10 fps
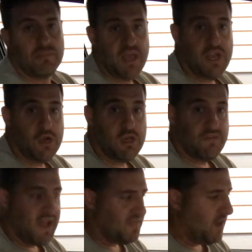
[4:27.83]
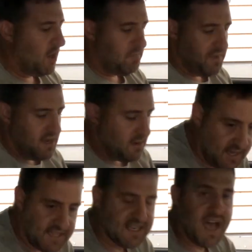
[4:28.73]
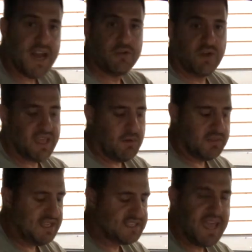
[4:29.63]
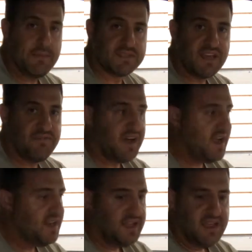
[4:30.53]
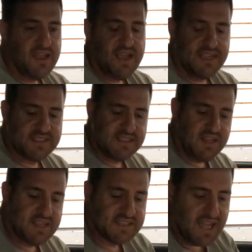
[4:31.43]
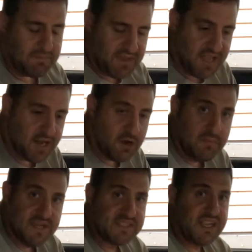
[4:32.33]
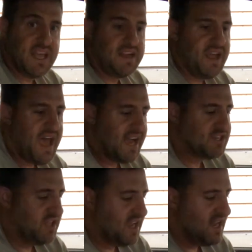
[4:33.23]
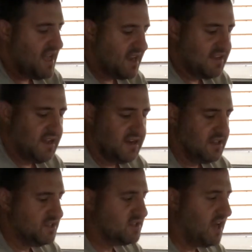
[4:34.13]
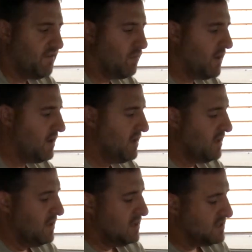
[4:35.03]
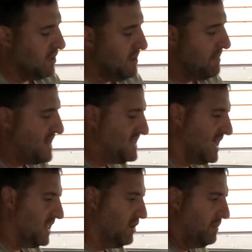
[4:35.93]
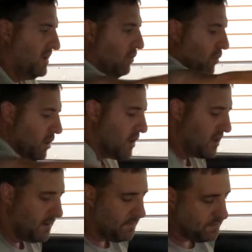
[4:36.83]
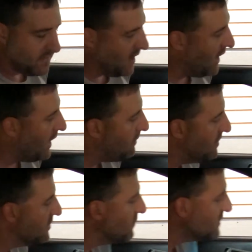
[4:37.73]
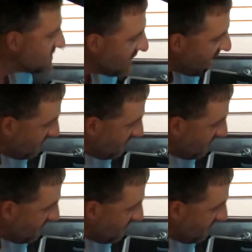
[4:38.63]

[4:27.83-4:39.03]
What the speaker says: then you know you've got the heartbeat. It's kind of tricky with these cables, I find. It can be hit or miss to get it to actually connect to the software. So it might take a little bit of work. But I